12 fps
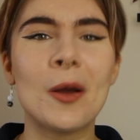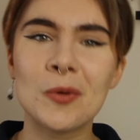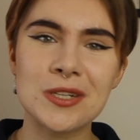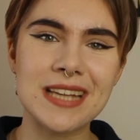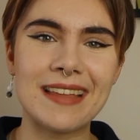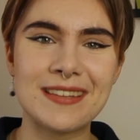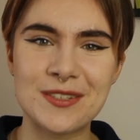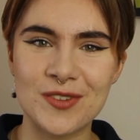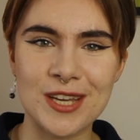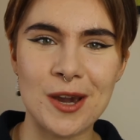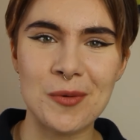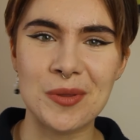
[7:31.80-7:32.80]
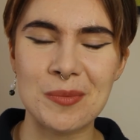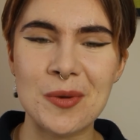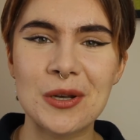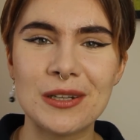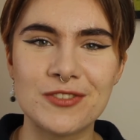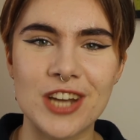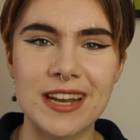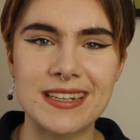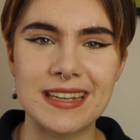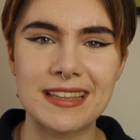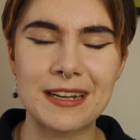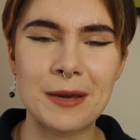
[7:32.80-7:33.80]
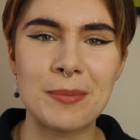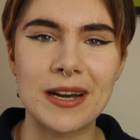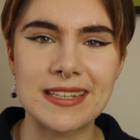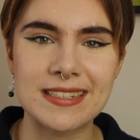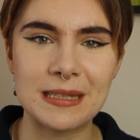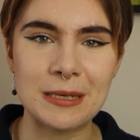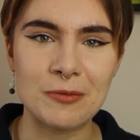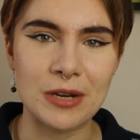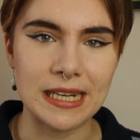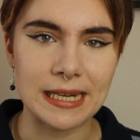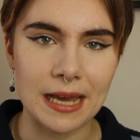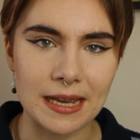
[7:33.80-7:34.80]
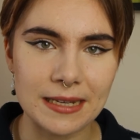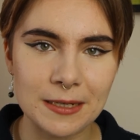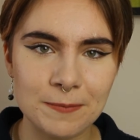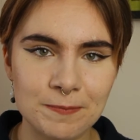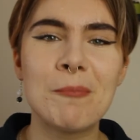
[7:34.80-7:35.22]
I want to end this video with a model of gender that I personally really like.